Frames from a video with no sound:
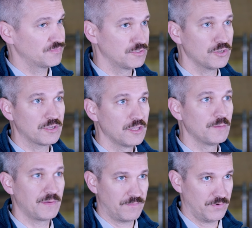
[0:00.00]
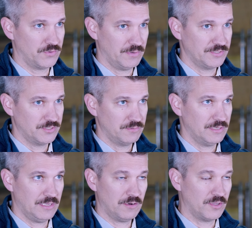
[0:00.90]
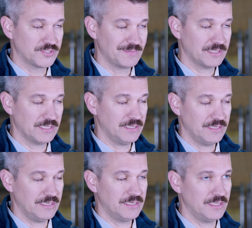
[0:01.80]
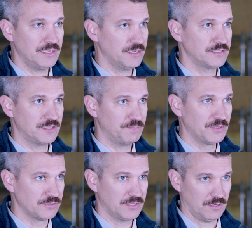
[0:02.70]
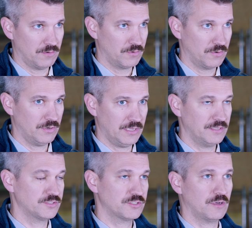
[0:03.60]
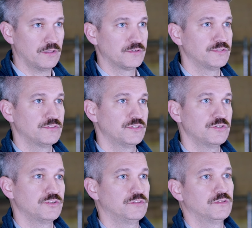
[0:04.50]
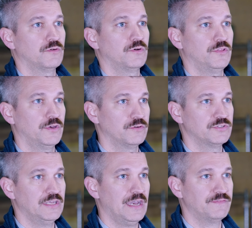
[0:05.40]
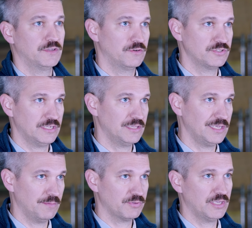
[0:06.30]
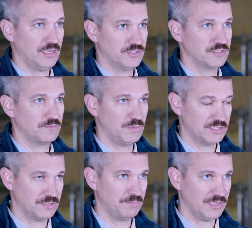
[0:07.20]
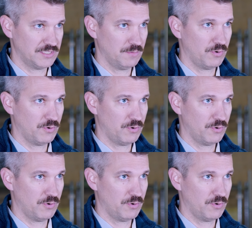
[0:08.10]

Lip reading: look a little bit further into it. And ultimately, it is the building owner and installer's decision on those. They have to understand the implications of mixing